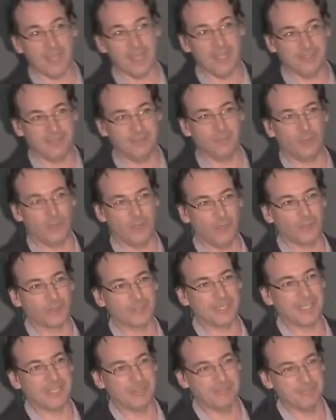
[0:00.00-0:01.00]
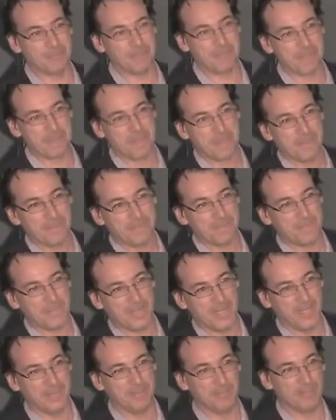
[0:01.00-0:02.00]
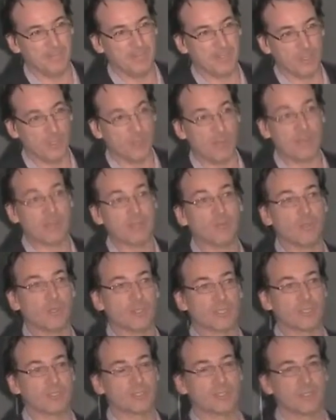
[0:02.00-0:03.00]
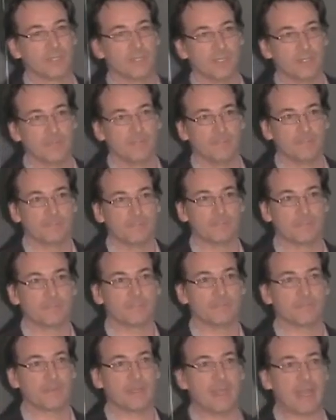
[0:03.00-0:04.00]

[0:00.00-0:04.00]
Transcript: Dreamer didn't have a head for a long time, and nobody